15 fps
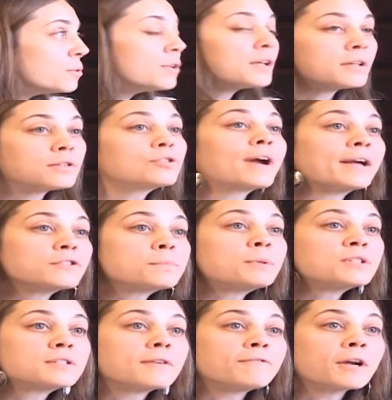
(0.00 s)
the
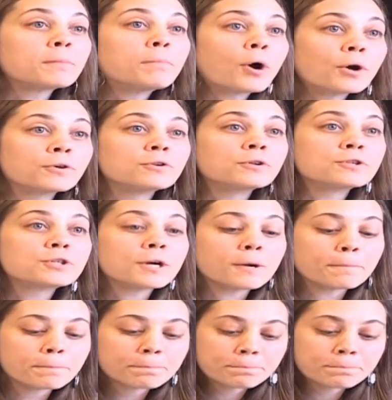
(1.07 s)
Trans-Pacific Partnership.